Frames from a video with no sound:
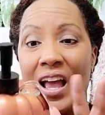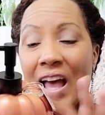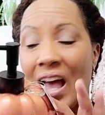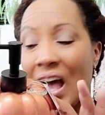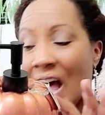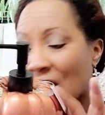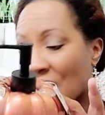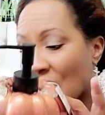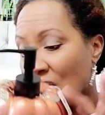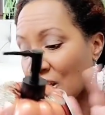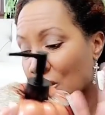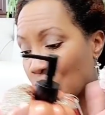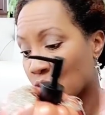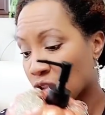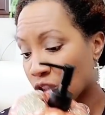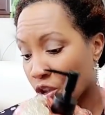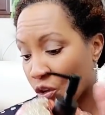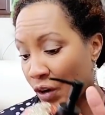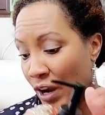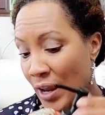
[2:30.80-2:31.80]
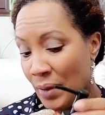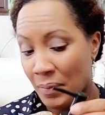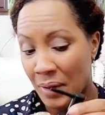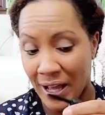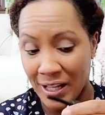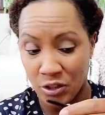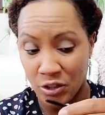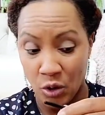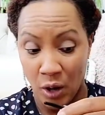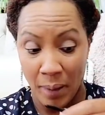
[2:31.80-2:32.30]
I thought this was a great buy,
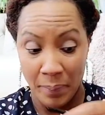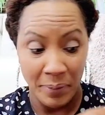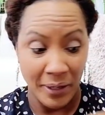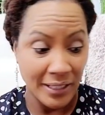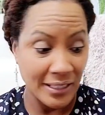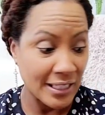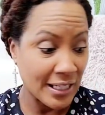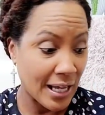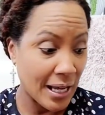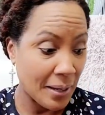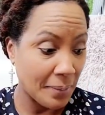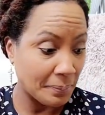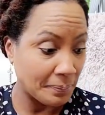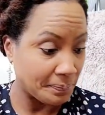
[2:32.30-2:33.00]
so I picked it up.